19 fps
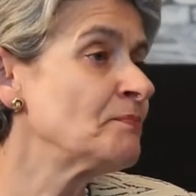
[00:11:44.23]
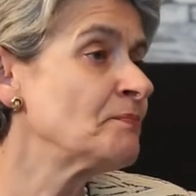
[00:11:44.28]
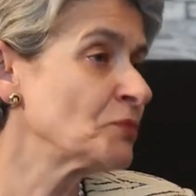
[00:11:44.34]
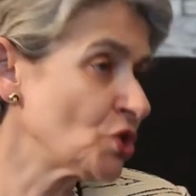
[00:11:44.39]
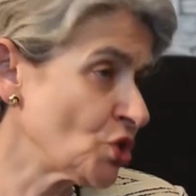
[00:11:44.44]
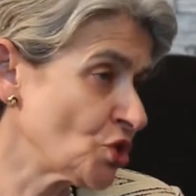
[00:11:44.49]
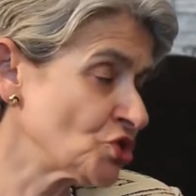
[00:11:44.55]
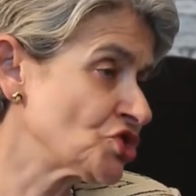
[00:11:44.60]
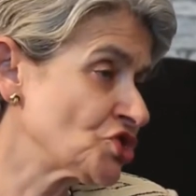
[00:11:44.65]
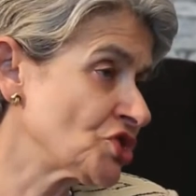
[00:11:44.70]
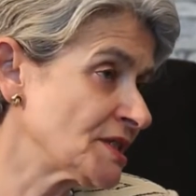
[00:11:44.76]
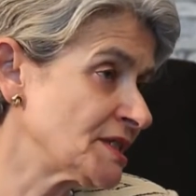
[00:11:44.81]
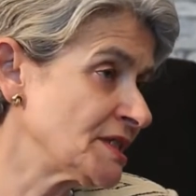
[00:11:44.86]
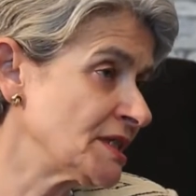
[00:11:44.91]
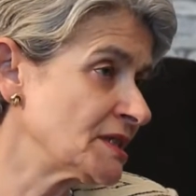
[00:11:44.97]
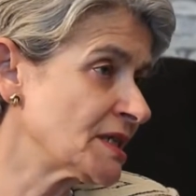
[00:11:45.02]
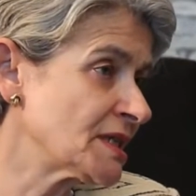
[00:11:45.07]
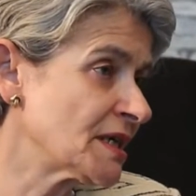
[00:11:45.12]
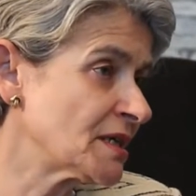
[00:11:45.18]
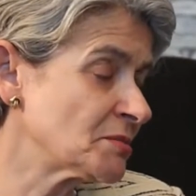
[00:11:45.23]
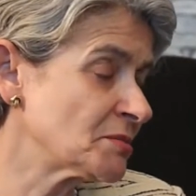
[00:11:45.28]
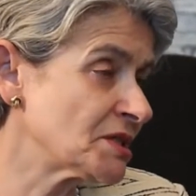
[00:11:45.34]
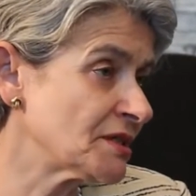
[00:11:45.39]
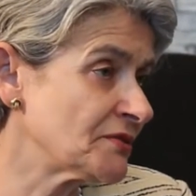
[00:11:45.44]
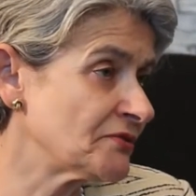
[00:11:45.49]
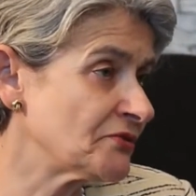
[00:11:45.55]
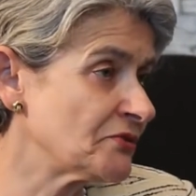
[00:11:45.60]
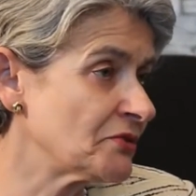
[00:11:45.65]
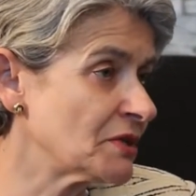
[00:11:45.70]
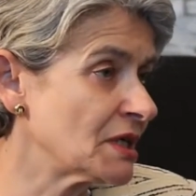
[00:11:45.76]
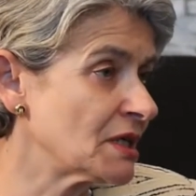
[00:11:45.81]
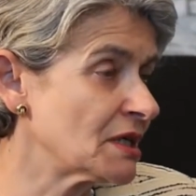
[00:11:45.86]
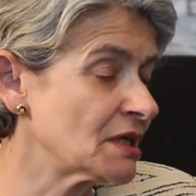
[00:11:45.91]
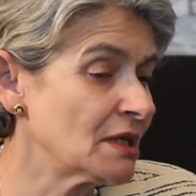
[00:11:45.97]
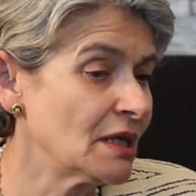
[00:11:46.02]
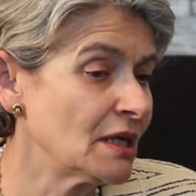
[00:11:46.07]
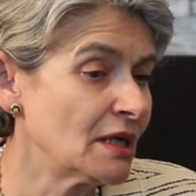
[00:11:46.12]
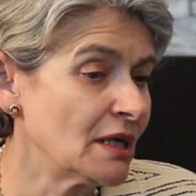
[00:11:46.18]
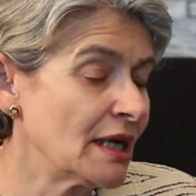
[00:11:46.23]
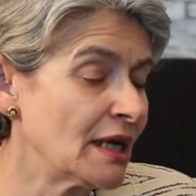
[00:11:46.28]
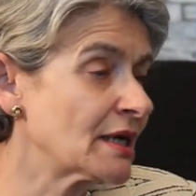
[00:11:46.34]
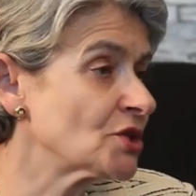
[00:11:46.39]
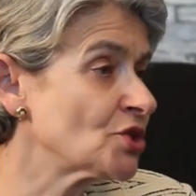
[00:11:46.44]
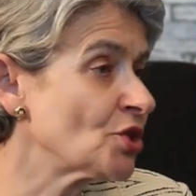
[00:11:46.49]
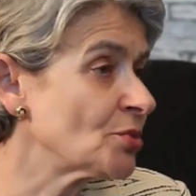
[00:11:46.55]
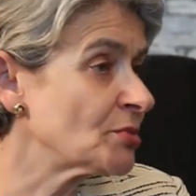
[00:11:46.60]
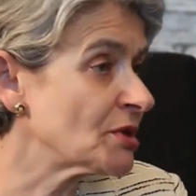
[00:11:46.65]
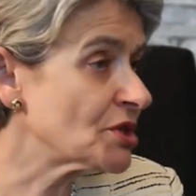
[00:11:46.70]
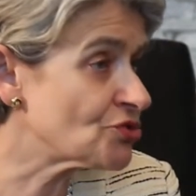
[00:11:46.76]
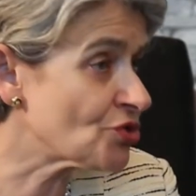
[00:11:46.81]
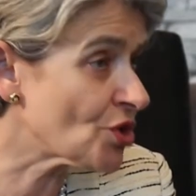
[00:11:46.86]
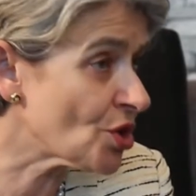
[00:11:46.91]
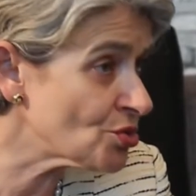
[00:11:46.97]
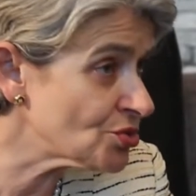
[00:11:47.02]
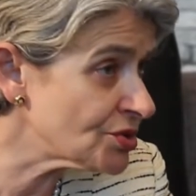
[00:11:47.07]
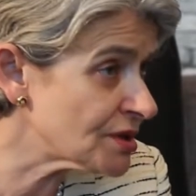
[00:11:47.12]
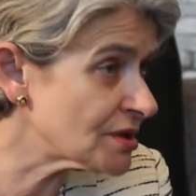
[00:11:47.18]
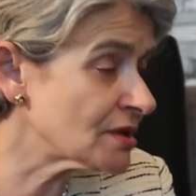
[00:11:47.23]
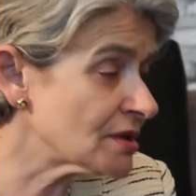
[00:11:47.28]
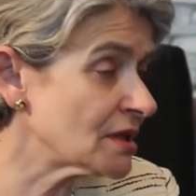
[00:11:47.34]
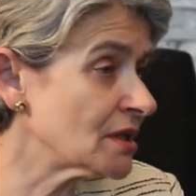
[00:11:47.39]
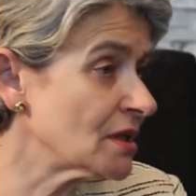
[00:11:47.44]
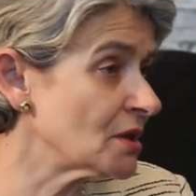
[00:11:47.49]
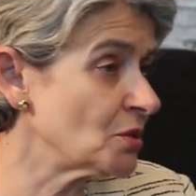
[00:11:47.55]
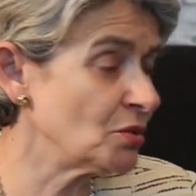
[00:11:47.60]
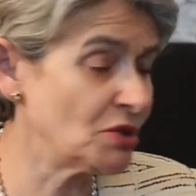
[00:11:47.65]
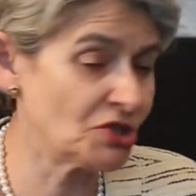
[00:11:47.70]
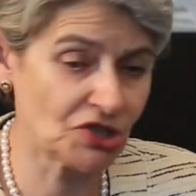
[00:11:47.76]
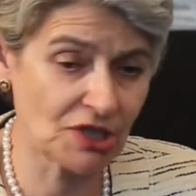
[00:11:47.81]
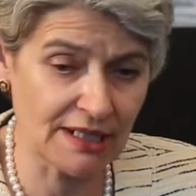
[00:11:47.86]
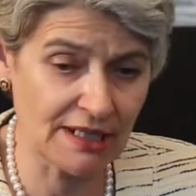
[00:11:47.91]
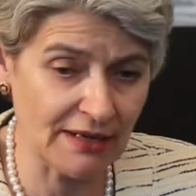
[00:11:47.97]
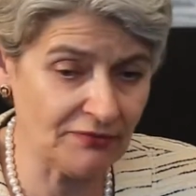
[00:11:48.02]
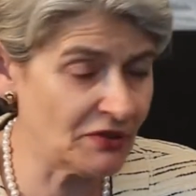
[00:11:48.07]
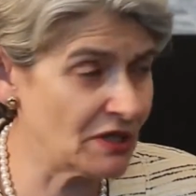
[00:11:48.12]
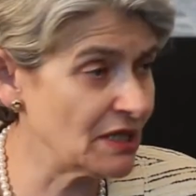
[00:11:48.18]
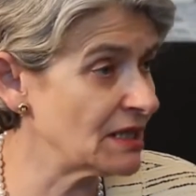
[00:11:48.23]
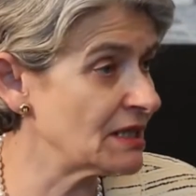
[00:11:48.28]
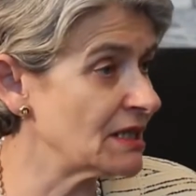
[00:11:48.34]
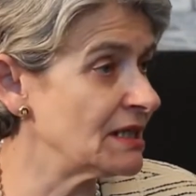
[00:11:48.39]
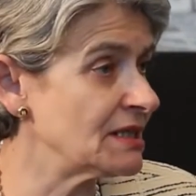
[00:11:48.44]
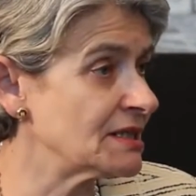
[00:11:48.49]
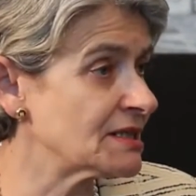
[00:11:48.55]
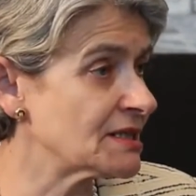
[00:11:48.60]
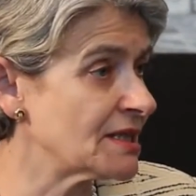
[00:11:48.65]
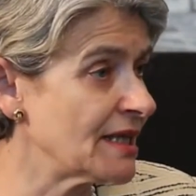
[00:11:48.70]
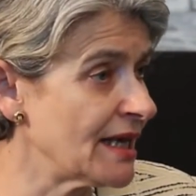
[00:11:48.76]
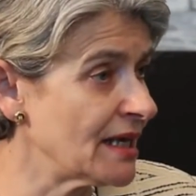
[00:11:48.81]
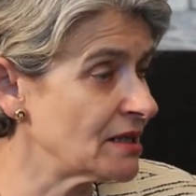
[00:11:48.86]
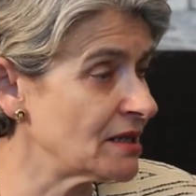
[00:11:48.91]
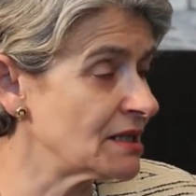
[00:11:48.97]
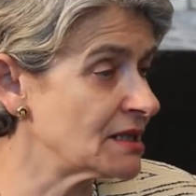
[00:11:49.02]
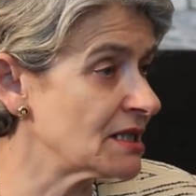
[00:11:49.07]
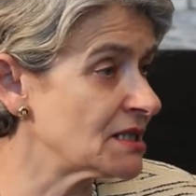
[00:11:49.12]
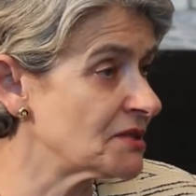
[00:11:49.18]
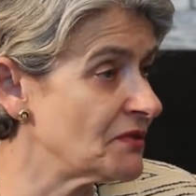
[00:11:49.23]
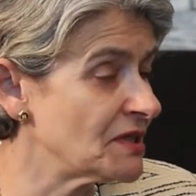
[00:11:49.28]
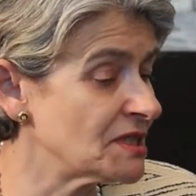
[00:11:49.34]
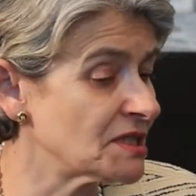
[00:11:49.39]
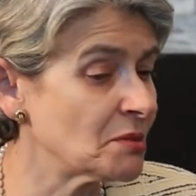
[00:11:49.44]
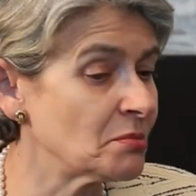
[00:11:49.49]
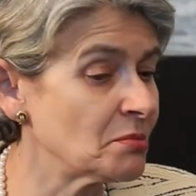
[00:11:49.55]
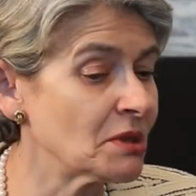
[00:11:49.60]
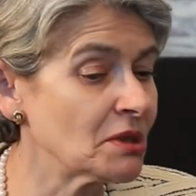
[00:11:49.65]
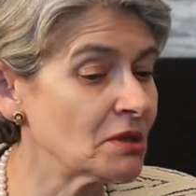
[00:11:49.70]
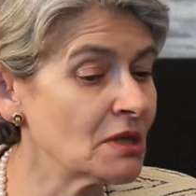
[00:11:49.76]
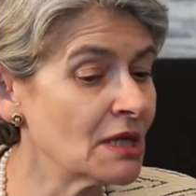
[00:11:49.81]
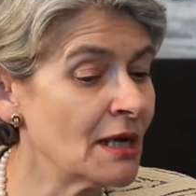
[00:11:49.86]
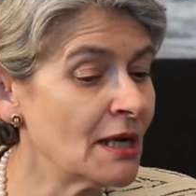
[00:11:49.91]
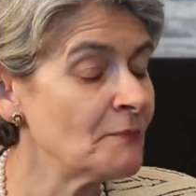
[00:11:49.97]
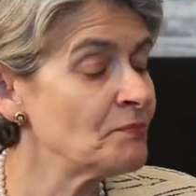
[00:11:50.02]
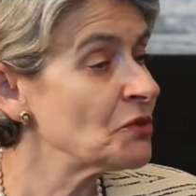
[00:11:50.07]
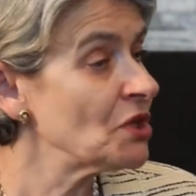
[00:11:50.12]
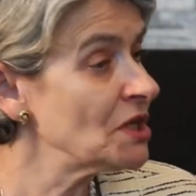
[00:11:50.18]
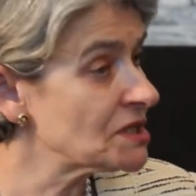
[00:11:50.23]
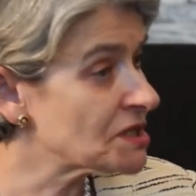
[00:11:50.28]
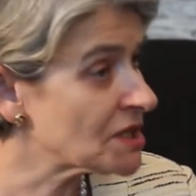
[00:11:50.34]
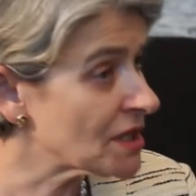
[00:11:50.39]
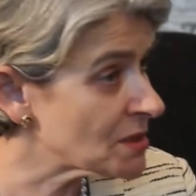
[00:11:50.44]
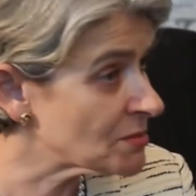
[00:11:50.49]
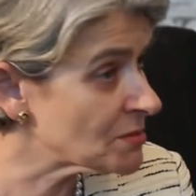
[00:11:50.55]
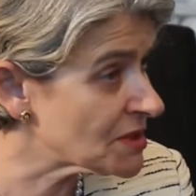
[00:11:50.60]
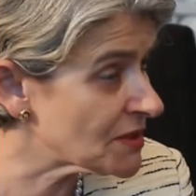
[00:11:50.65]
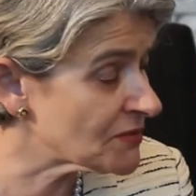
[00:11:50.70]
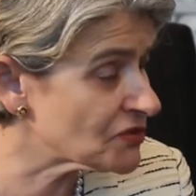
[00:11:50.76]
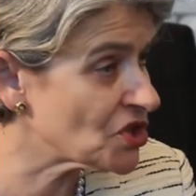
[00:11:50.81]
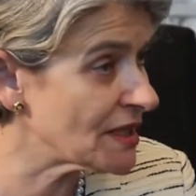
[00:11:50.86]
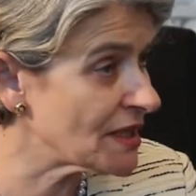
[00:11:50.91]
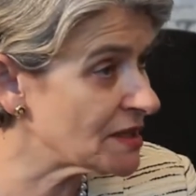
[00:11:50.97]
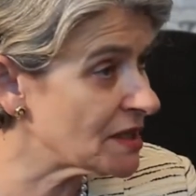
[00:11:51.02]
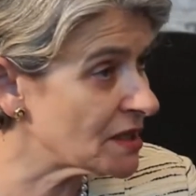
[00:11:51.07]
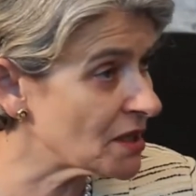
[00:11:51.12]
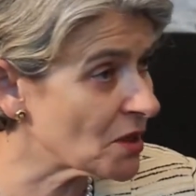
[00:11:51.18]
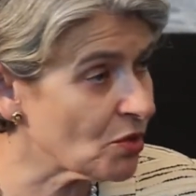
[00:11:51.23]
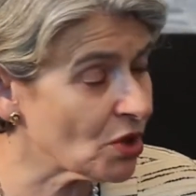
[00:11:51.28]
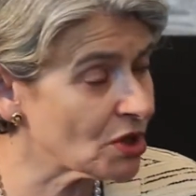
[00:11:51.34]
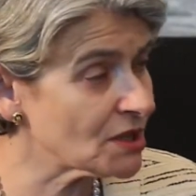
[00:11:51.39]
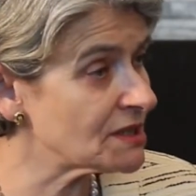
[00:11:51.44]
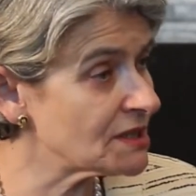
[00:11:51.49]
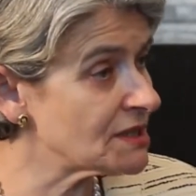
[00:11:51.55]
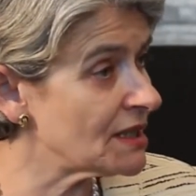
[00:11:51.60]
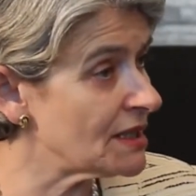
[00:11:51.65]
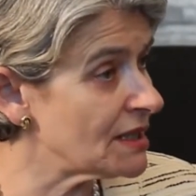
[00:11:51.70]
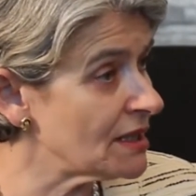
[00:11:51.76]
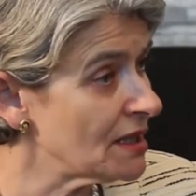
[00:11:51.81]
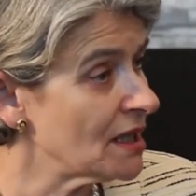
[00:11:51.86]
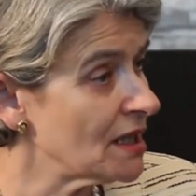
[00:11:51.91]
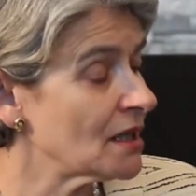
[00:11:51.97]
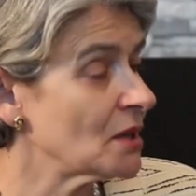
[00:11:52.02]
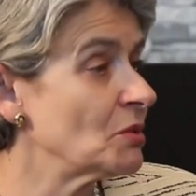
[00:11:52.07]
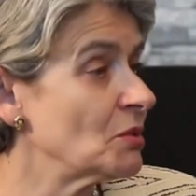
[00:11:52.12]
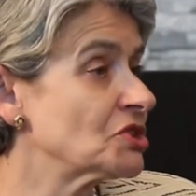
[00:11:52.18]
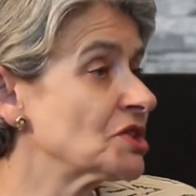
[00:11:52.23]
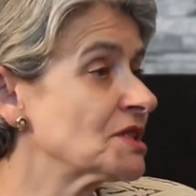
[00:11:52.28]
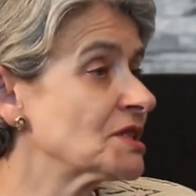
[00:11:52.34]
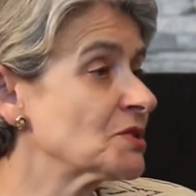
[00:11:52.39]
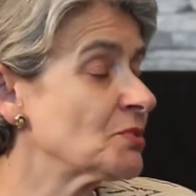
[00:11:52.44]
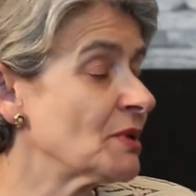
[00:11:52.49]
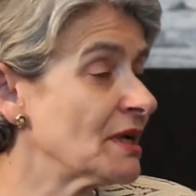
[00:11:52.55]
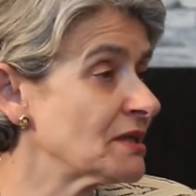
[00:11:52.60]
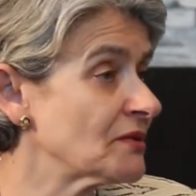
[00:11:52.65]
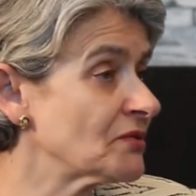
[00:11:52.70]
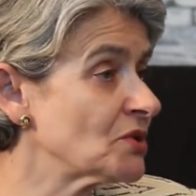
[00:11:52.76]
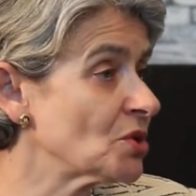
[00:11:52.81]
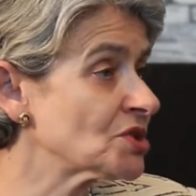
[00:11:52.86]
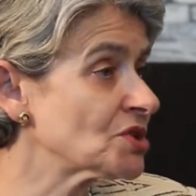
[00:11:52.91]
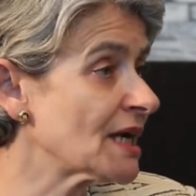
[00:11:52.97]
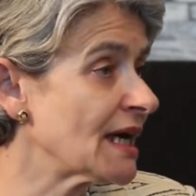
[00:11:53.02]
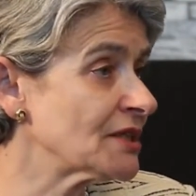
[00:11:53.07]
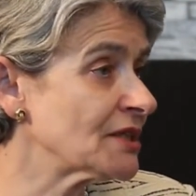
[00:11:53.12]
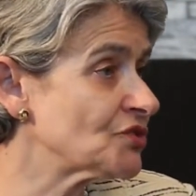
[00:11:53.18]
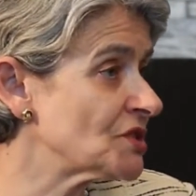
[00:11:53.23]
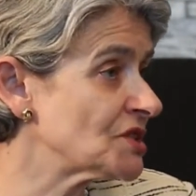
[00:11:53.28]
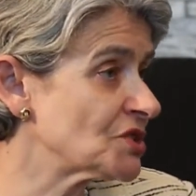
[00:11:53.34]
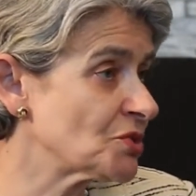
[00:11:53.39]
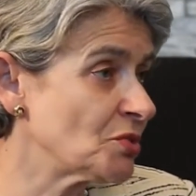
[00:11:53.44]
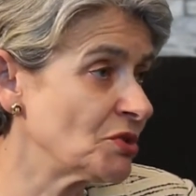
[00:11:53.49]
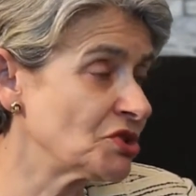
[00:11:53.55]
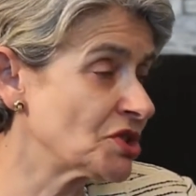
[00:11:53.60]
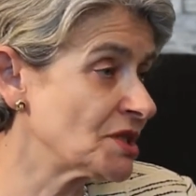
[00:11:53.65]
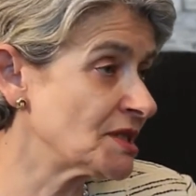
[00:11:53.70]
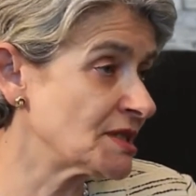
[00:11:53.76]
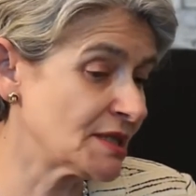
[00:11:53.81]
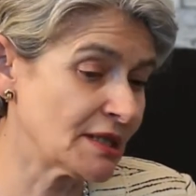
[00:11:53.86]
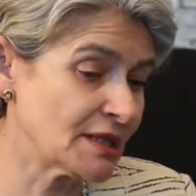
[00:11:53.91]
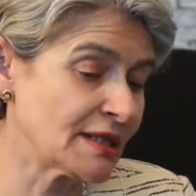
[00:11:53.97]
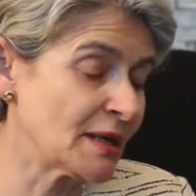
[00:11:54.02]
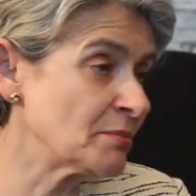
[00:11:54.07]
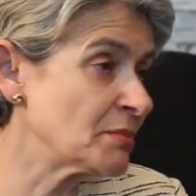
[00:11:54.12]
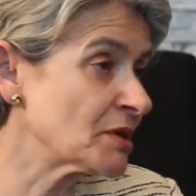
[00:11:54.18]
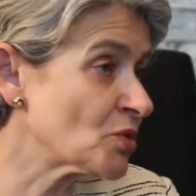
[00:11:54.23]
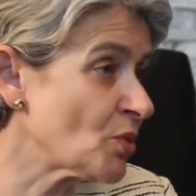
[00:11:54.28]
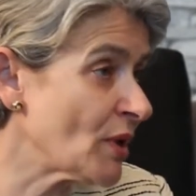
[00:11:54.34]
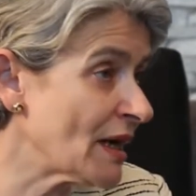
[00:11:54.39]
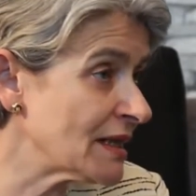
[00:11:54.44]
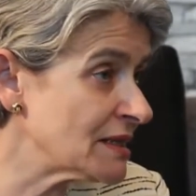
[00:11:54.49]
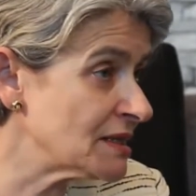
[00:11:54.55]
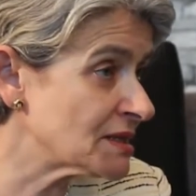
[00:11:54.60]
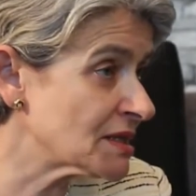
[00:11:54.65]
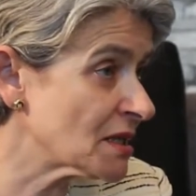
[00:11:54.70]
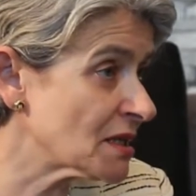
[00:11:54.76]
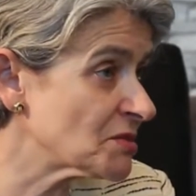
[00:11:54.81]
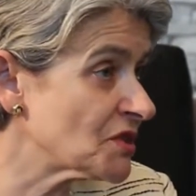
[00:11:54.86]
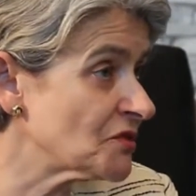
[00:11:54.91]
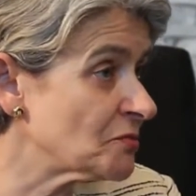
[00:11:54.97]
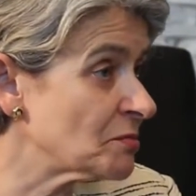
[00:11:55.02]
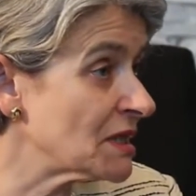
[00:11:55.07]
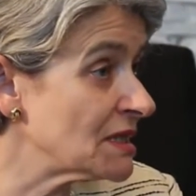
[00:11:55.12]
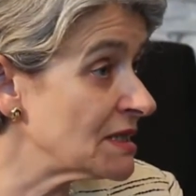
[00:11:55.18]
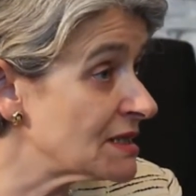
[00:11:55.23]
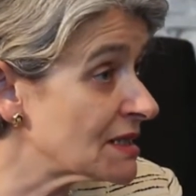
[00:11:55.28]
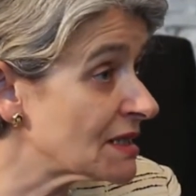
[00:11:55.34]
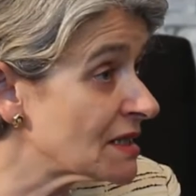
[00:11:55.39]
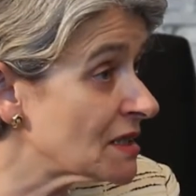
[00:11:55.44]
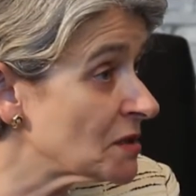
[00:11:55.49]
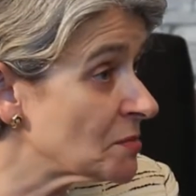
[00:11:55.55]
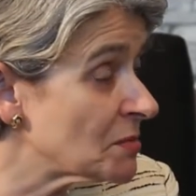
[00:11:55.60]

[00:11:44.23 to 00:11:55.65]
not just in terms of economic growth, which definitely is there, it is visible, in terms of gender equality, which is one of those countries which is number one in terms of political